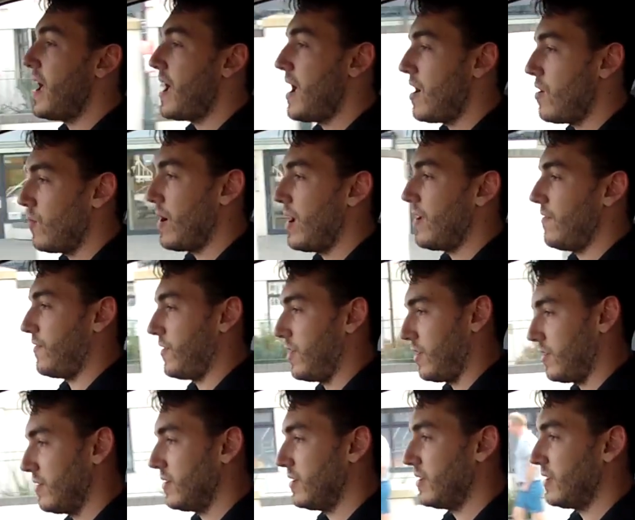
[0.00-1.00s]

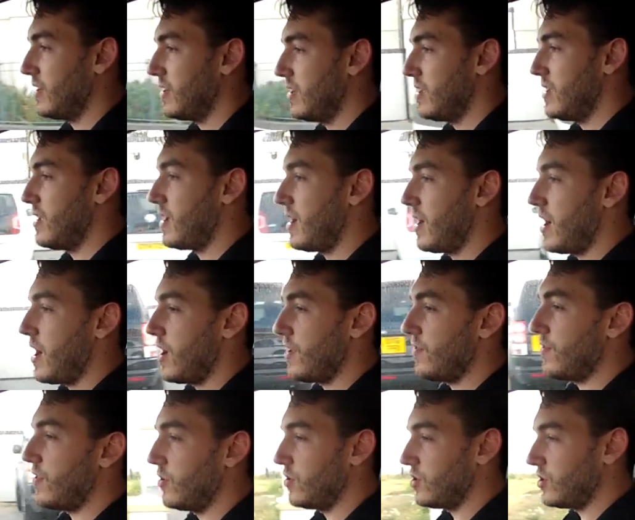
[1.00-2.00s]
However,
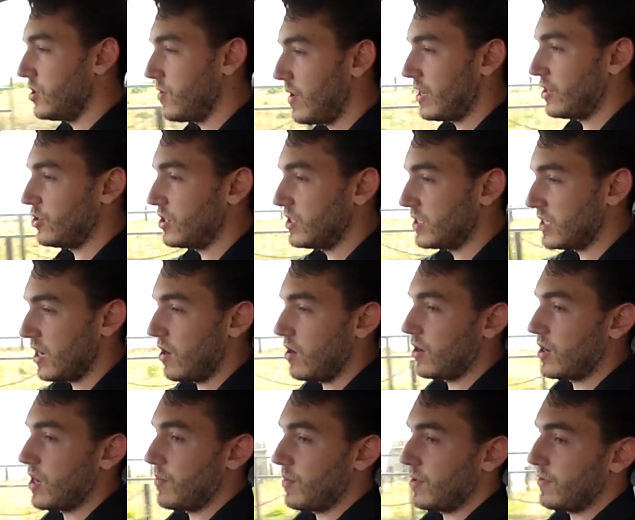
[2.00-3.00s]
those new engines are
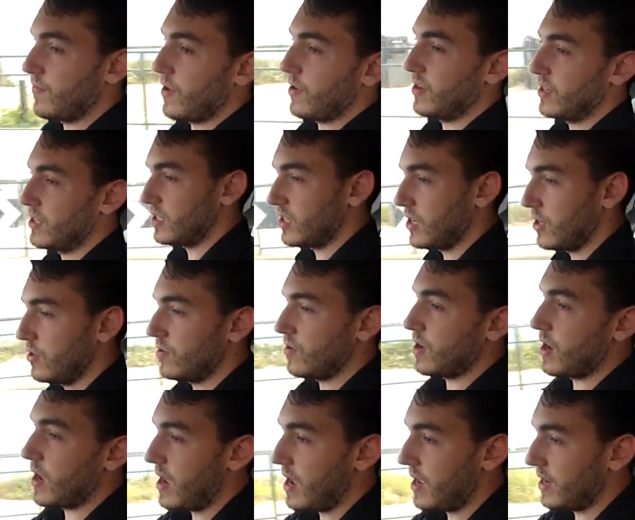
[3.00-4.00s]
coming very
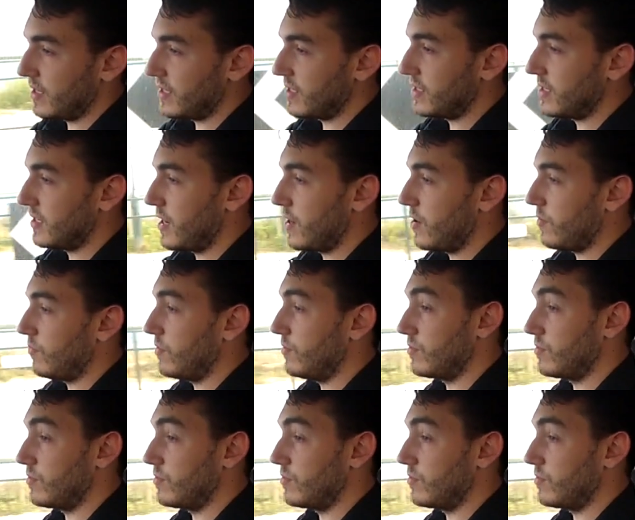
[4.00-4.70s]
soon, and we